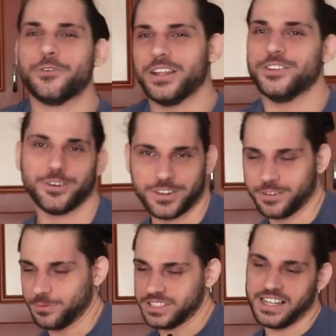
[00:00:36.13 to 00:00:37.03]
Randy
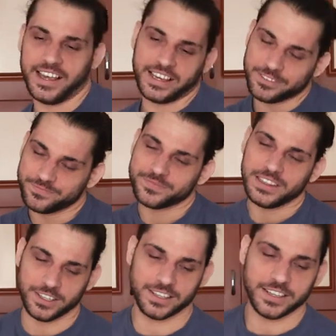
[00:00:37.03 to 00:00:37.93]
Orton was like,
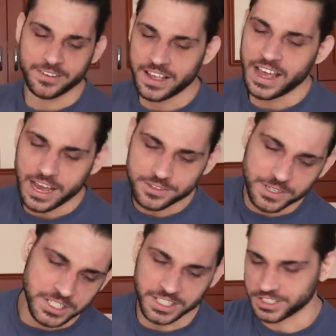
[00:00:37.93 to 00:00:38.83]
look, I was
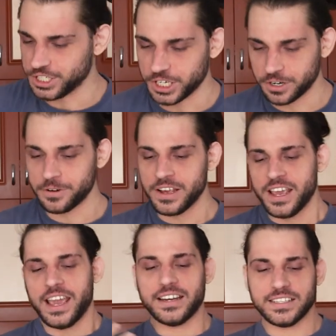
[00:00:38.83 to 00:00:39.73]
watching the show
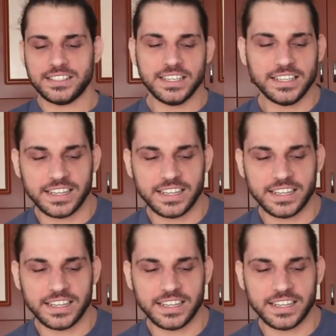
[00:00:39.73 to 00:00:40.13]
and I see